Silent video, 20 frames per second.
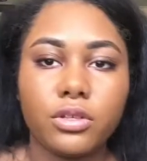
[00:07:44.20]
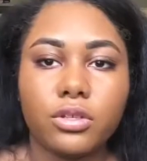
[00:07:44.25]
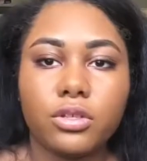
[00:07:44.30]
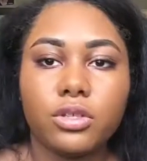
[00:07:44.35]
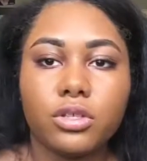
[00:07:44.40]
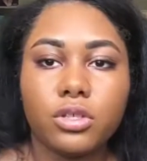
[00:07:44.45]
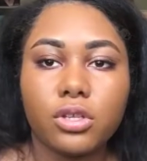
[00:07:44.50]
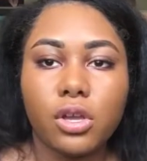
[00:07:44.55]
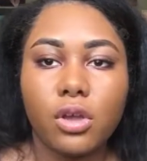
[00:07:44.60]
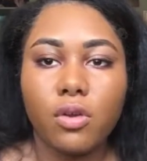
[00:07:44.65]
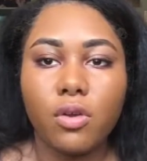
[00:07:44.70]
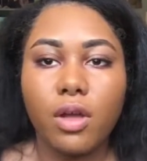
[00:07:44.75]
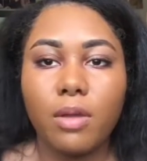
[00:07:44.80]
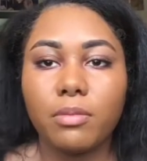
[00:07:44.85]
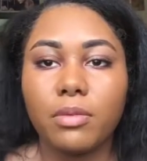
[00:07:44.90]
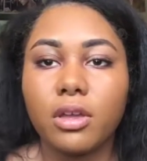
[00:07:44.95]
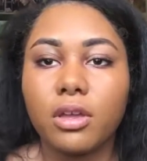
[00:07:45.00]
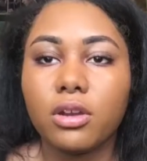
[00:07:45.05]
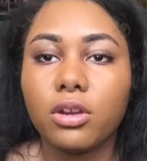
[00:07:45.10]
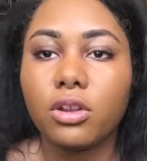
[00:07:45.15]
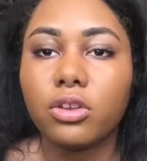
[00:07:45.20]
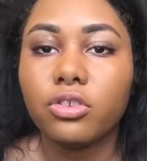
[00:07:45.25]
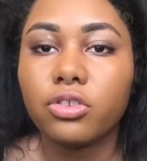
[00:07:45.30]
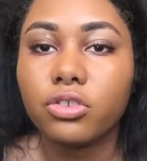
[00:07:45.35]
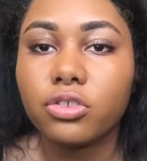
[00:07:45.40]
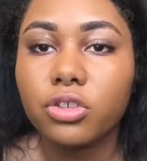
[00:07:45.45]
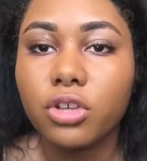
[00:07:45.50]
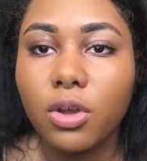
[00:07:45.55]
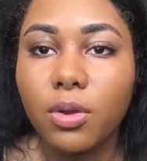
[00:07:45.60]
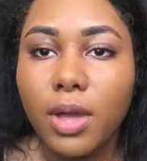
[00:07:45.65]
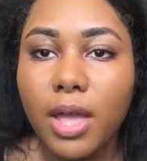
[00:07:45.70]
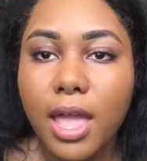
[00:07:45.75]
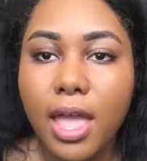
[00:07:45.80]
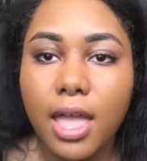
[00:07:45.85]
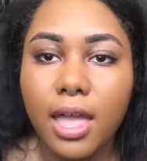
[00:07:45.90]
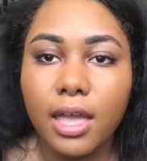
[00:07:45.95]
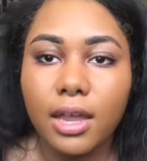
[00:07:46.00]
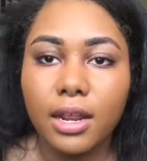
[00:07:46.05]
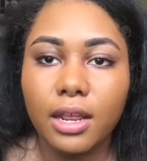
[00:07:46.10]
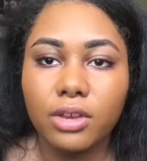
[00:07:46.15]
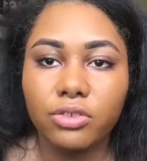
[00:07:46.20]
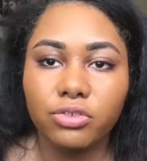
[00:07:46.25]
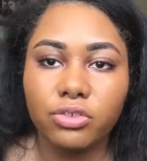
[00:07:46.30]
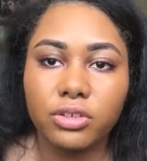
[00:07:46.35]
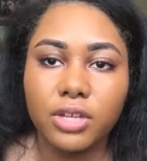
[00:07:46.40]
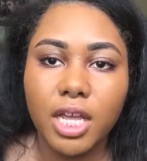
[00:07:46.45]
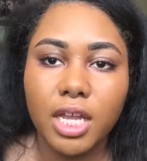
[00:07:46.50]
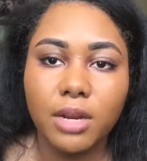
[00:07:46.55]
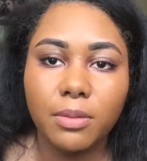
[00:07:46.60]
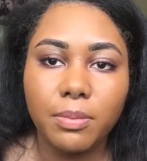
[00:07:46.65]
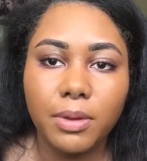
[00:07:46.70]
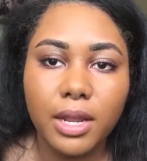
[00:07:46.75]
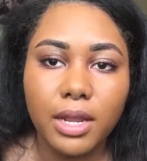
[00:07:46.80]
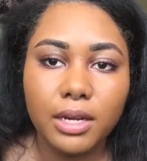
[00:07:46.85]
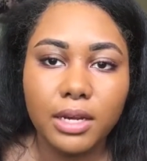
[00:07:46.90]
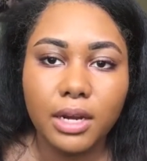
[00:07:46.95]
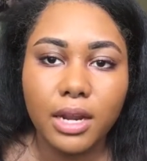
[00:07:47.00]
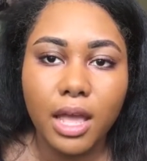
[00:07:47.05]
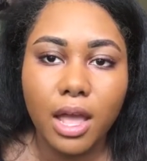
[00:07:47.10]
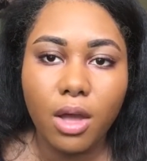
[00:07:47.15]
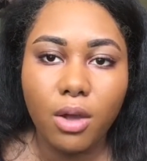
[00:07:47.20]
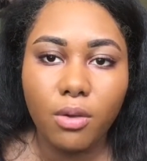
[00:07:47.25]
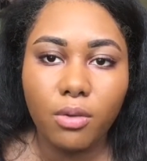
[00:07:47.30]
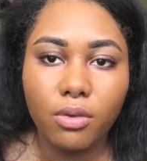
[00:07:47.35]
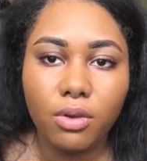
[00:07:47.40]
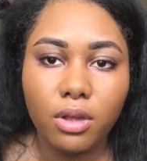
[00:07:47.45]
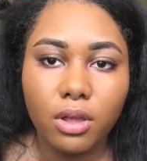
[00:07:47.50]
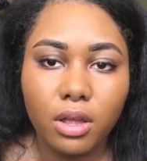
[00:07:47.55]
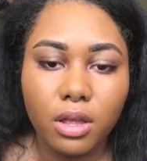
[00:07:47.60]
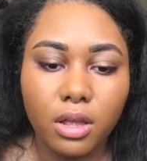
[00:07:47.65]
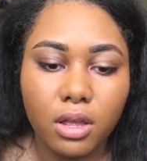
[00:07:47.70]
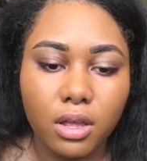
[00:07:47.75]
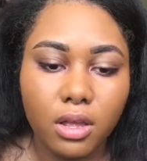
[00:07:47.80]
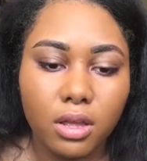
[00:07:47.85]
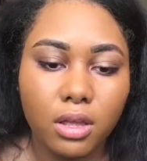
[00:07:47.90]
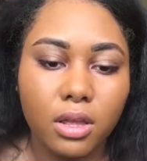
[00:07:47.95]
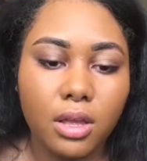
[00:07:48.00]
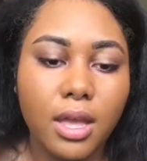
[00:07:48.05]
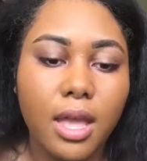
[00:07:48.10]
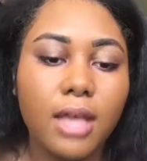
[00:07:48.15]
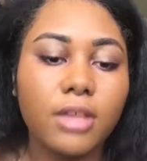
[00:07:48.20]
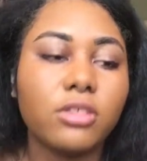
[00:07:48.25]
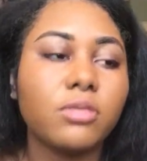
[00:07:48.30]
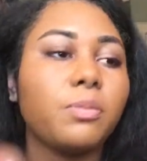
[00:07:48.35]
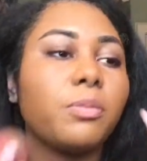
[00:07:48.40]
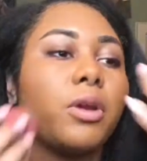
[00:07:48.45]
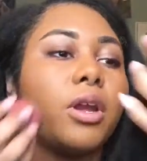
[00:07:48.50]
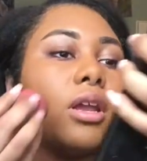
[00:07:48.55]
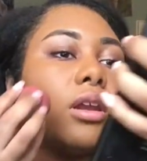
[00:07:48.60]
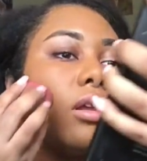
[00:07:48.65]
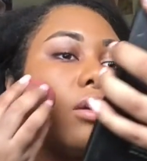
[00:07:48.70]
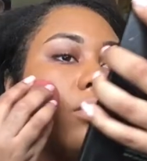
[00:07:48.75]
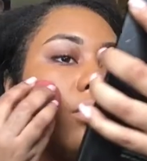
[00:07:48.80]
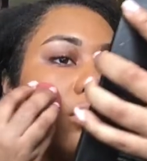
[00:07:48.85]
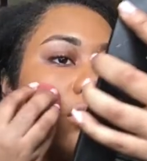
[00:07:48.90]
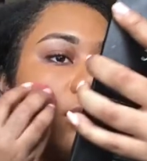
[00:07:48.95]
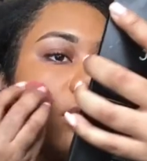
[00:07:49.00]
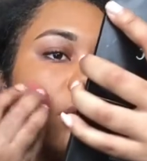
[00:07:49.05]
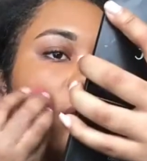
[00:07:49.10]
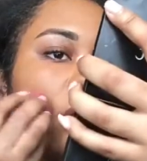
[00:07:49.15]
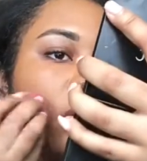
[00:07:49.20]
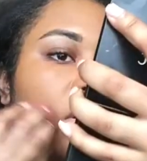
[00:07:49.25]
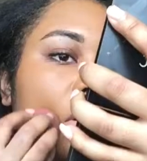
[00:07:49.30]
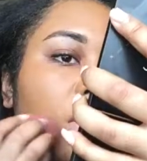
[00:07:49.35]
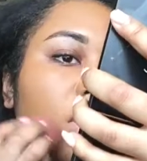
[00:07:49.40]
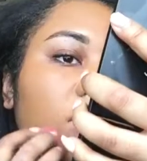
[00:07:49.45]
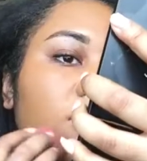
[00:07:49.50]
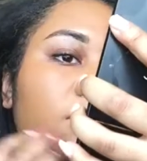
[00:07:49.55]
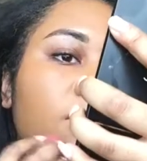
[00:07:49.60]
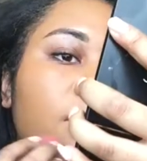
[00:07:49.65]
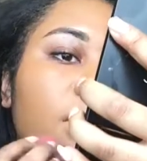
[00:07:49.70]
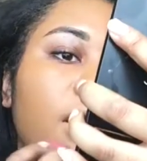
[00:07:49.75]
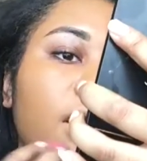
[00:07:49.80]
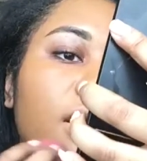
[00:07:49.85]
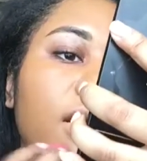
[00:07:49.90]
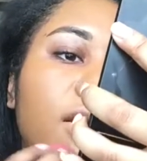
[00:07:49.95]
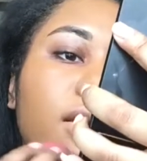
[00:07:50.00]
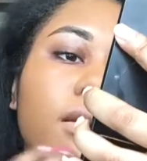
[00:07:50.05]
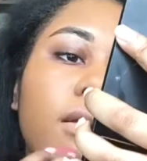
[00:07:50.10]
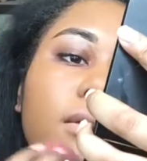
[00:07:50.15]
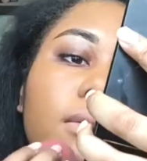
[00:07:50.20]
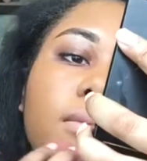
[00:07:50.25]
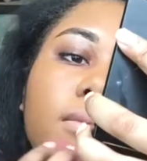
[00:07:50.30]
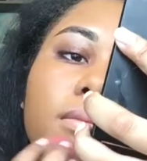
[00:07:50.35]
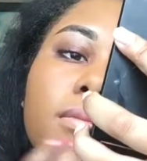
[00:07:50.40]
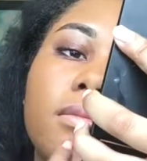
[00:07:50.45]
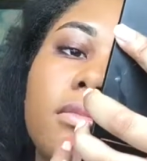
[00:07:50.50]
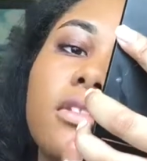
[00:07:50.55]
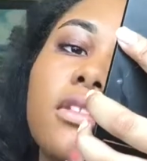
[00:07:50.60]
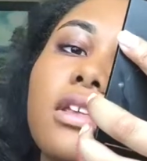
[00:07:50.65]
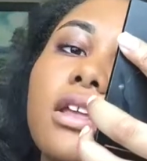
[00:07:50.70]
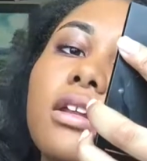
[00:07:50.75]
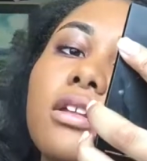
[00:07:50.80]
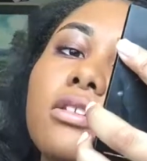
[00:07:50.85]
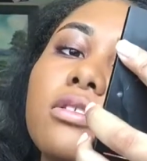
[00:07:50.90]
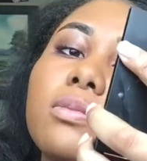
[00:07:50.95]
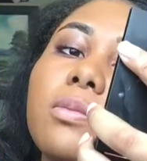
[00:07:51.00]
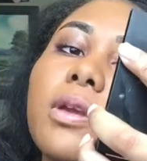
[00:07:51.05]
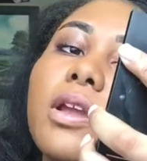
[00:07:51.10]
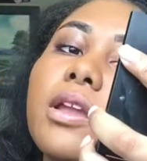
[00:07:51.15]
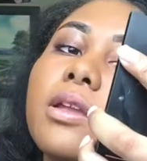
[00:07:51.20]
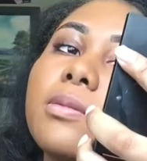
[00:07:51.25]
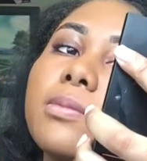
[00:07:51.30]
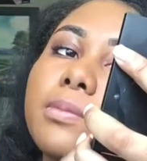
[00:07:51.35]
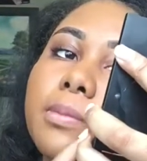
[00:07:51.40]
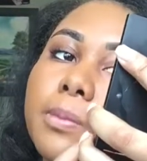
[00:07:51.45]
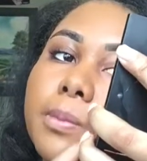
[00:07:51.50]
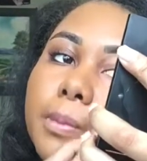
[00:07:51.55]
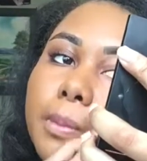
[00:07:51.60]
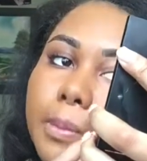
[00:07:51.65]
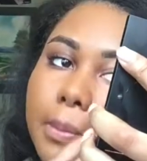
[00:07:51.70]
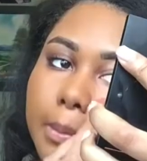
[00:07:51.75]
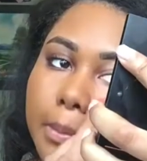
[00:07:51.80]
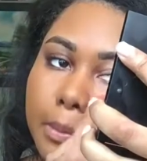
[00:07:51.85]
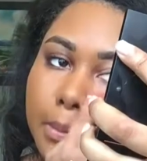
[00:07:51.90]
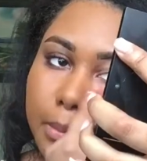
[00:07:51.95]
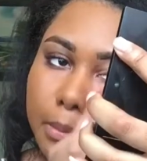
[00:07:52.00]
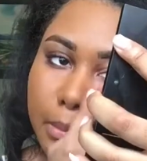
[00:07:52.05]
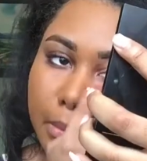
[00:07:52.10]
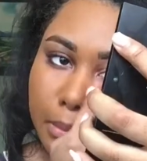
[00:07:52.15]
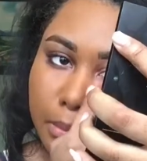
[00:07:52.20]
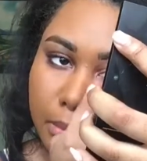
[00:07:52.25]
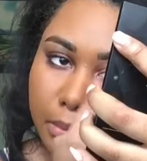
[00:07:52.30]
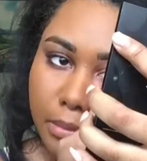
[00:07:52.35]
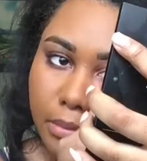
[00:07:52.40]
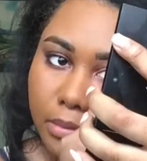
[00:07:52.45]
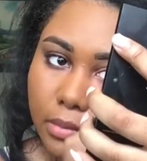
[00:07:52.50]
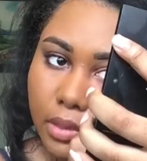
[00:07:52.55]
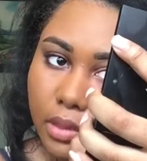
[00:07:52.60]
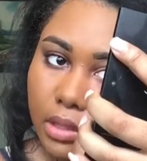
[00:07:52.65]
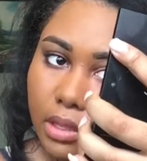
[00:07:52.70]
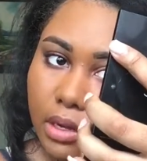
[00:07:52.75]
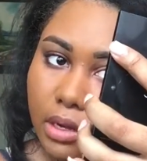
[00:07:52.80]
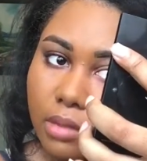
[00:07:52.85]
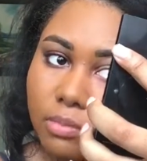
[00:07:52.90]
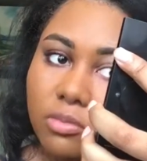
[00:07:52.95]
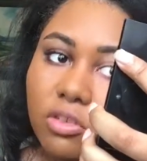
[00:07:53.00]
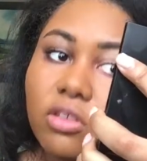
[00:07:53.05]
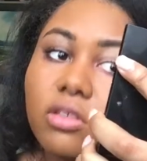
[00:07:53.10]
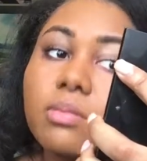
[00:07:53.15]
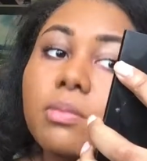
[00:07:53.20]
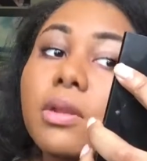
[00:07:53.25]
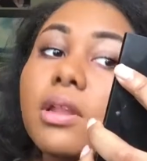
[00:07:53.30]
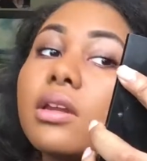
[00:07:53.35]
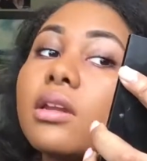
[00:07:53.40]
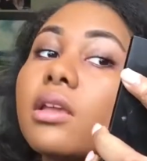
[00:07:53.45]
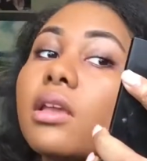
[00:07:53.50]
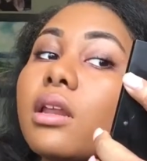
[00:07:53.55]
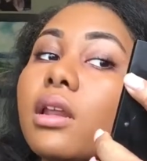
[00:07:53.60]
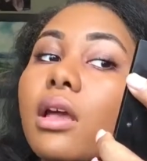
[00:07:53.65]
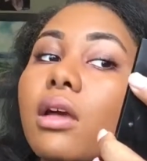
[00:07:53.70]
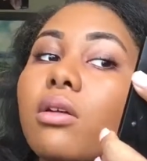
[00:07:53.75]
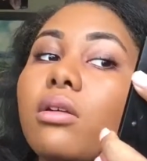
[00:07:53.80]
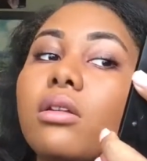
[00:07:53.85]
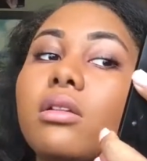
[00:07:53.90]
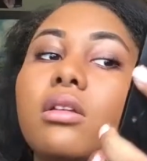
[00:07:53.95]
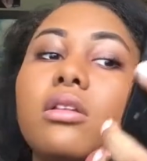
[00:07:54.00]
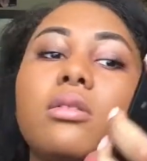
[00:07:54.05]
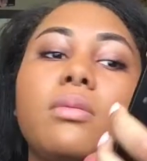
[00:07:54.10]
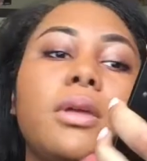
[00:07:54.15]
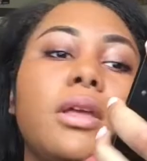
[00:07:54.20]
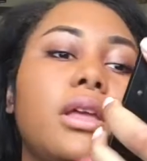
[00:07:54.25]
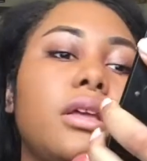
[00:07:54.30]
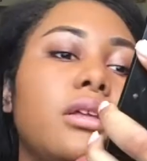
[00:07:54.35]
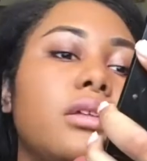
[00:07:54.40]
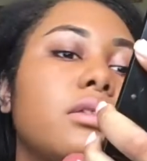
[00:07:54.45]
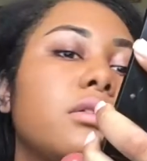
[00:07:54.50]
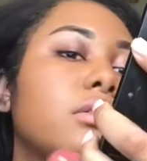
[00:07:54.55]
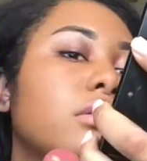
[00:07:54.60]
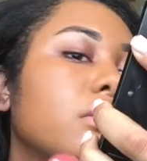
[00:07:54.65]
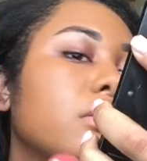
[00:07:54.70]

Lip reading: So I'm gonna just go ahead and just kind of blend it out. I sprayed it with a little of my setting spray, and I'm just blending it out a little bit.